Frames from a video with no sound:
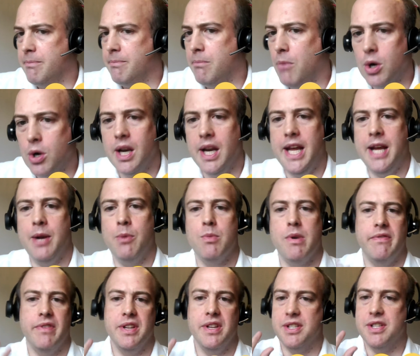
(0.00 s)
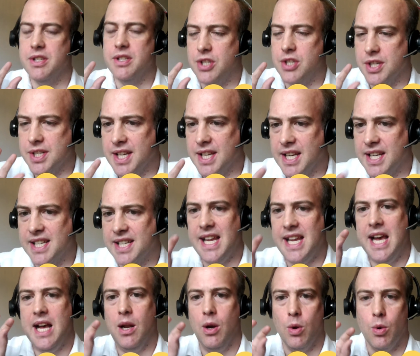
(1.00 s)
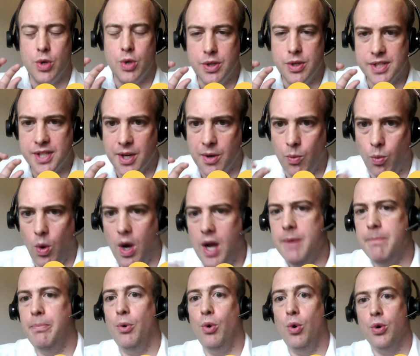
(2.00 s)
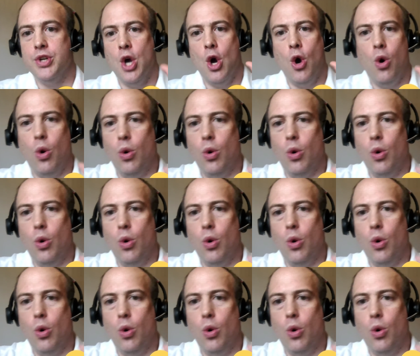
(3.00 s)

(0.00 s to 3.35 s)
modeling, whether it's just Excel or using a whiteboard,